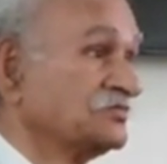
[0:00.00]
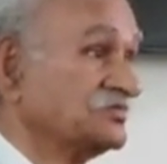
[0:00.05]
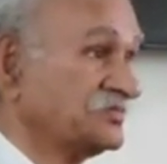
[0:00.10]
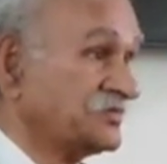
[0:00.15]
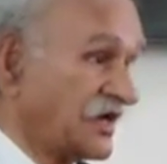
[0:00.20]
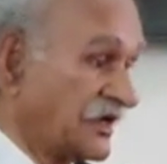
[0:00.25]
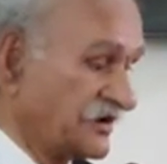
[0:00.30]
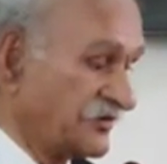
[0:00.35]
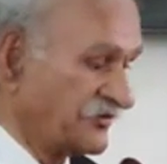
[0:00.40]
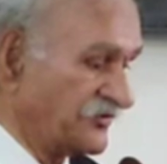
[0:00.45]

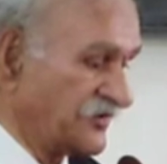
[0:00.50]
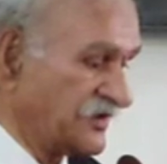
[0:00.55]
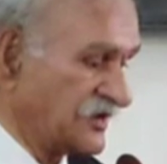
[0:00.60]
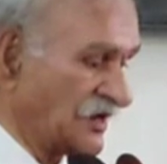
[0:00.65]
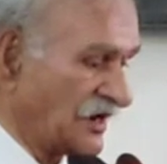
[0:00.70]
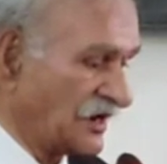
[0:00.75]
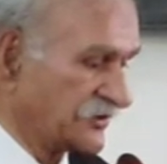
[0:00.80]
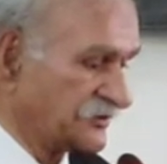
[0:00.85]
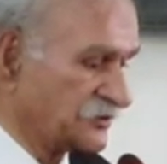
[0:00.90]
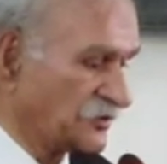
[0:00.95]
then we
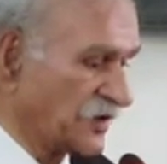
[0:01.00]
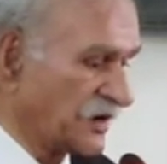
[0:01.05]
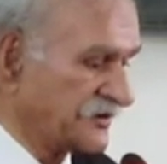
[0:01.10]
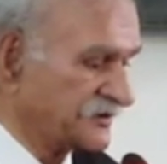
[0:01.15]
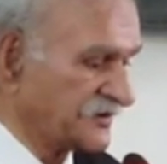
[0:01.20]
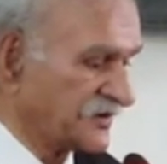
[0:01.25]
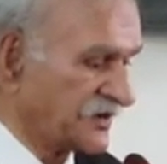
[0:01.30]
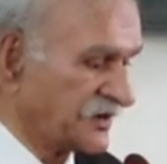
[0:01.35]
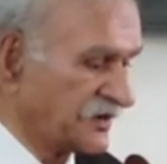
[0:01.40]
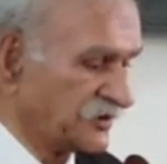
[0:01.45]
are to
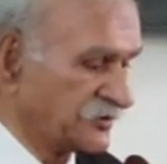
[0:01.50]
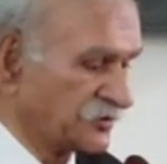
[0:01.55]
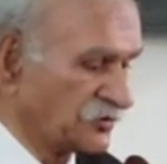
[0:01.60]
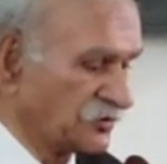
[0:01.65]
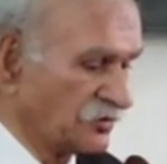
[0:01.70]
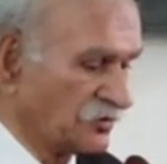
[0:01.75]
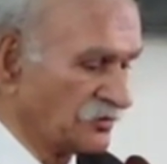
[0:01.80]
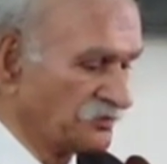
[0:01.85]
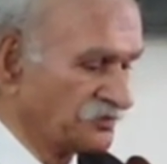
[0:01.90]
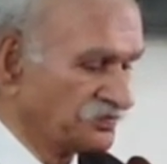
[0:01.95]
enter
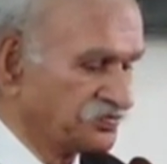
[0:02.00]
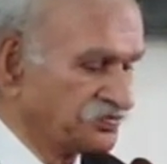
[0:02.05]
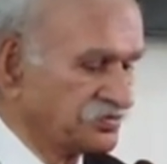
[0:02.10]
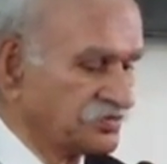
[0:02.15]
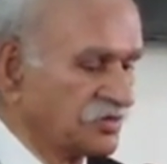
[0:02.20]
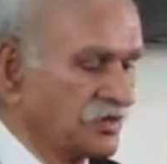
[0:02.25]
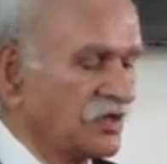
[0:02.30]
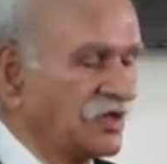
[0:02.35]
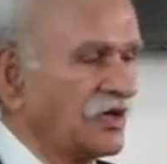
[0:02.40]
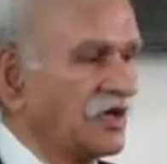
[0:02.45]
into
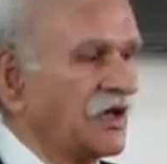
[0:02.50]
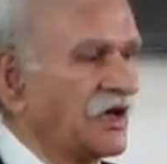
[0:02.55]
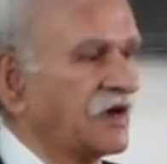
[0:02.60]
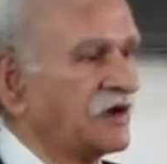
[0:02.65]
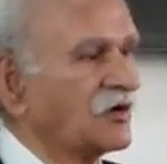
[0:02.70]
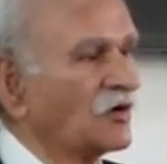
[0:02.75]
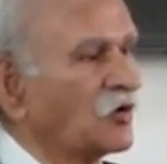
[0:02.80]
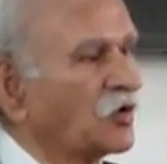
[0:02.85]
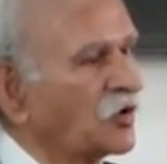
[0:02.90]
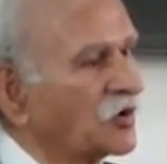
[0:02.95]

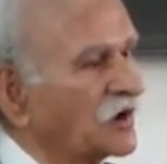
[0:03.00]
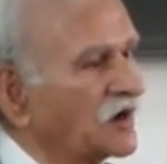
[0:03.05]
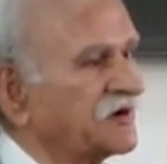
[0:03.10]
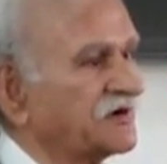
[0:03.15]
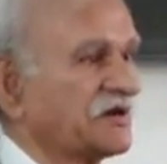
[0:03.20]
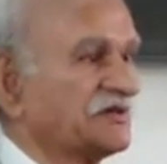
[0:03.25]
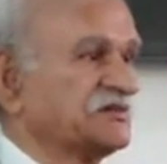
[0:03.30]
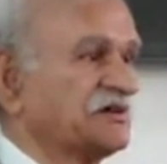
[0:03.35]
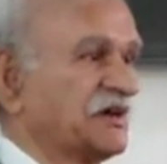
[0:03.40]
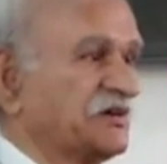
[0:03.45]
an oral
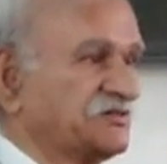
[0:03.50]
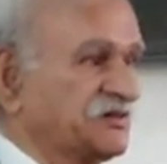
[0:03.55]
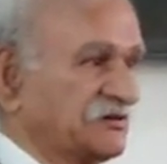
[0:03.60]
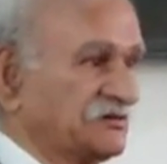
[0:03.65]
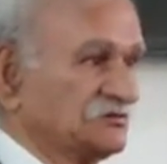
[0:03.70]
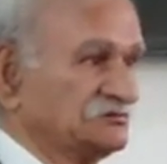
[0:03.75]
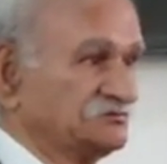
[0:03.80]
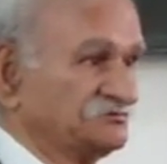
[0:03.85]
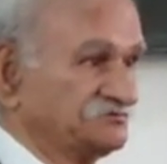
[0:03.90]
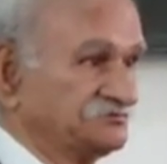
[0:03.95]
transaction.
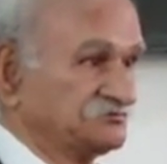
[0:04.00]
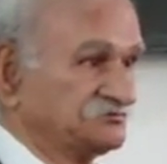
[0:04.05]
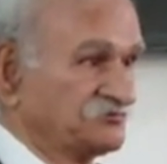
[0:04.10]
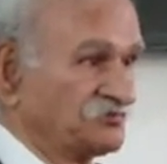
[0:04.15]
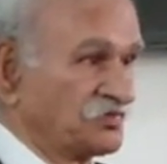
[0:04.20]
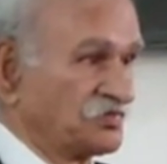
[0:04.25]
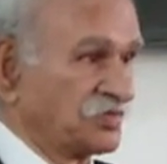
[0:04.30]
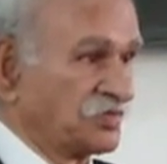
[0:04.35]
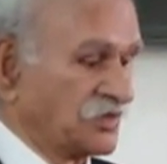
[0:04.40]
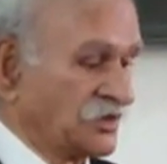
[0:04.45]

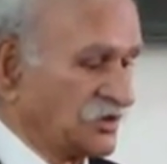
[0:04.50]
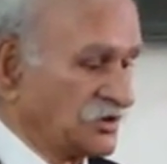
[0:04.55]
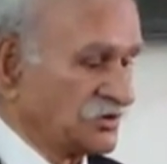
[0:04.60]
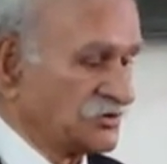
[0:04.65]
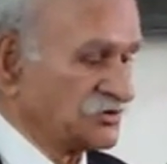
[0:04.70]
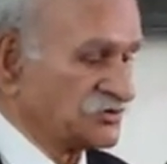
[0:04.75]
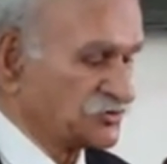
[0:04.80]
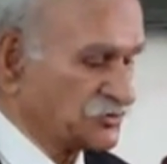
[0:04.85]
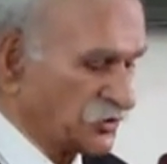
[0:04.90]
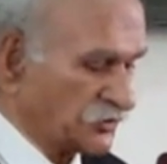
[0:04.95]

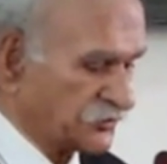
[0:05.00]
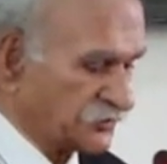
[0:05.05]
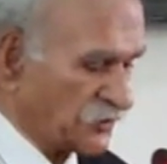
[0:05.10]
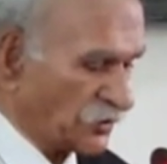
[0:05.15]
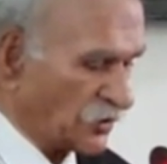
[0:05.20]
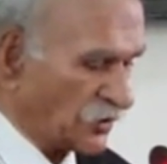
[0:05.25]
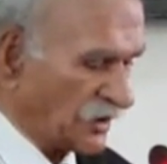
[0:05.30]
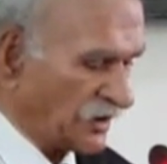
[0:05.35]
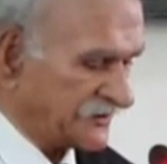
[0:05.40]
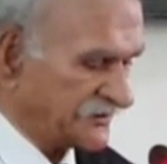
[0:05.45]
So
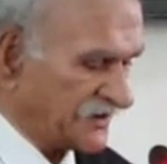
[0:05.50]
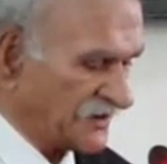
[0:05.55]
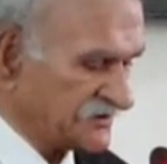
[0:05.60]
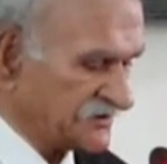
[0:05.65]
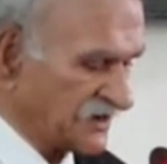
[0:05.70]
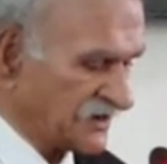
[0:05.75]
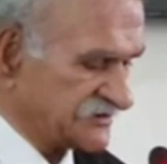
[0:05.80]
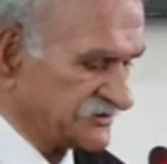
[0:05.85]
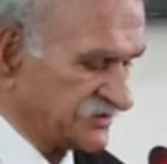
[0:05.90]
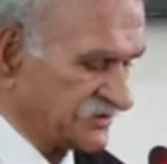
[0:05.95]
oral
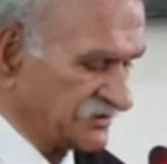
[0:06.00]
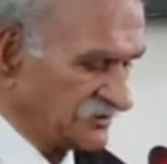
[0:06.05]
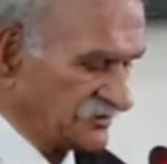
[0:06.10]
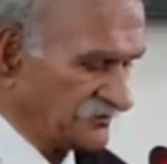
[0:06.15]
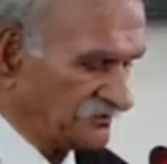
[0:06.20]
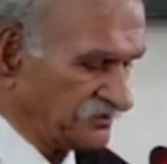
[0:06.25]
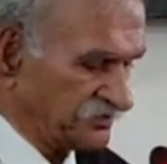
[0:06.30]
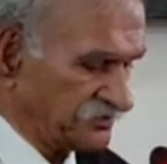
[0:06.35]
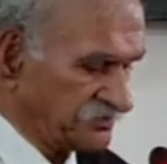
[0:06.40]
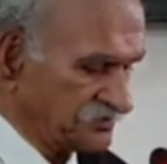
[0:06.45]

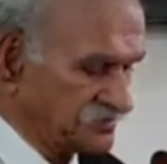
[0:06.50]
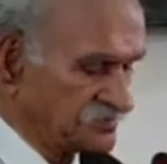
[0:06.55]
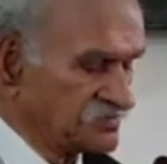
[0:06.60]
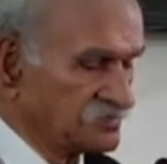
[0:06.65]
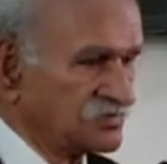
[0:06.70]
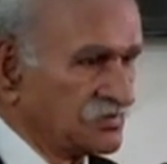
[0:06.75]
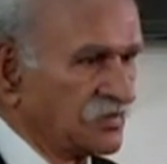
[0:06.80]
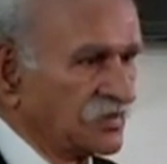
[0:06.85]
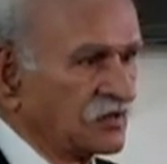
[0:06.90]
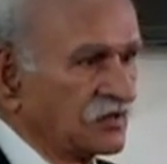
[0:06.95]
transaction
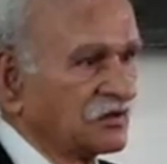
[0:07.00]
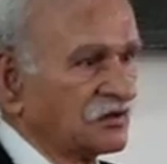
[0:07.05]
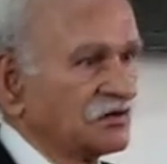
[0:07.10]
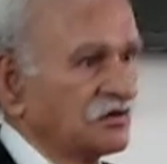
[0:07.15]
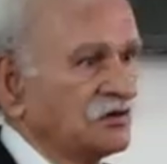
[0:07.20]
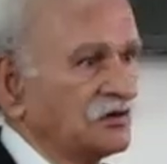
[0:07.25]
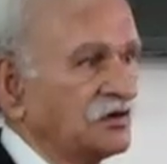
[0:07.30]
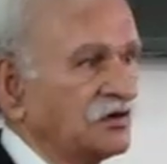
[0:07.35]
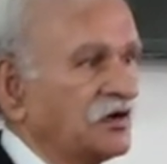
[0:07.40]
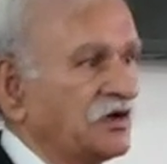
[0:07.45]

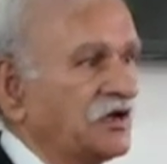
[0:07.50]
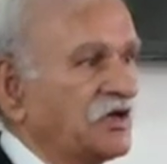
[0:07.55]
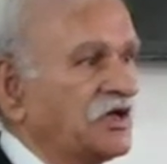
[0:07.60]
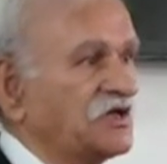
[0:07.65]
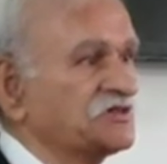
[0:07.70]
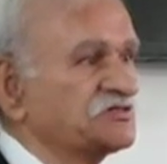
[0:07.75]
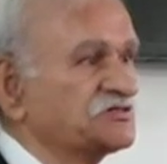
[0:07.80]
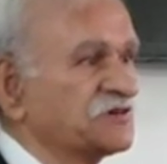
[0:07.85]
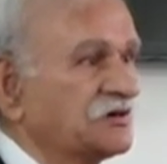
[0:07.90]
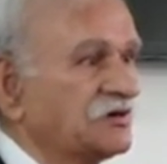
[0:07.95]

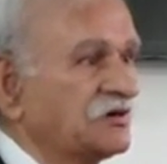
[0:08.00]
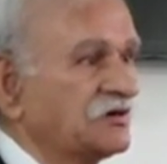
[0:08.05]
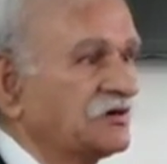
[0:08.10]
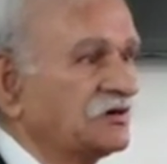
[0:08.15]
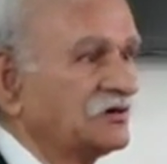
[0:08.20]
is a